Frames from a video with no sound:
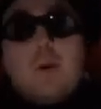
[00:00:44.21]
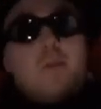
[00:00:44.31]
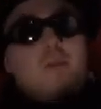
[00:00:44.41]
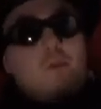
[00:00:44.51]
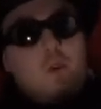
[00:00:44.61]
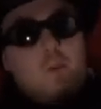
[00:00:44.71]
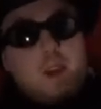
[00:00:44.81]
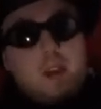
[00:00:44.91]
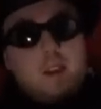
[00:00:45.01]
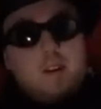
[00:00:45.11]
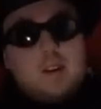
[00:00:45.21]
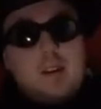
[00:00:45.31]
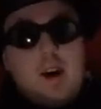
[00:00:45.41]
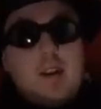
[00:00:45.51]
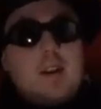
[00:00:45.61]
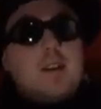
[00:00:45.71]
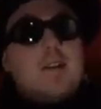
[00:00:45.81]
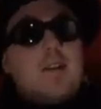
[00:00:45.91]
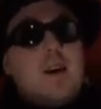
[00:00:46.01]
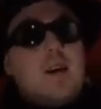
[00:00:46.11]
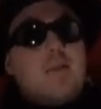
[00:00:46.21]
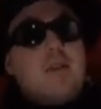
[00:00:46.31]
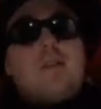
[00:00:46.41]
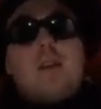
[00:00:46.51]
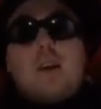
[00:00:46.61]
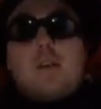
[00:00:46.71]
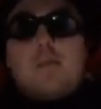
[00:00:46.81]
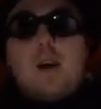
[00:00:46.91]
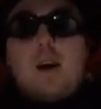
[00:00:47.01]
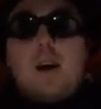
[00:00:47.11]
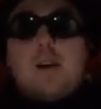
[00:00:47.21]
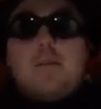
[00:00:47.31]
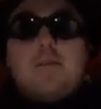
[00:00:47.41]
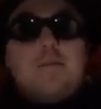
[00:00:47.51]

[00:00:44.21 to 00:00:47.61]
But before we get into that, it is time to say goodbye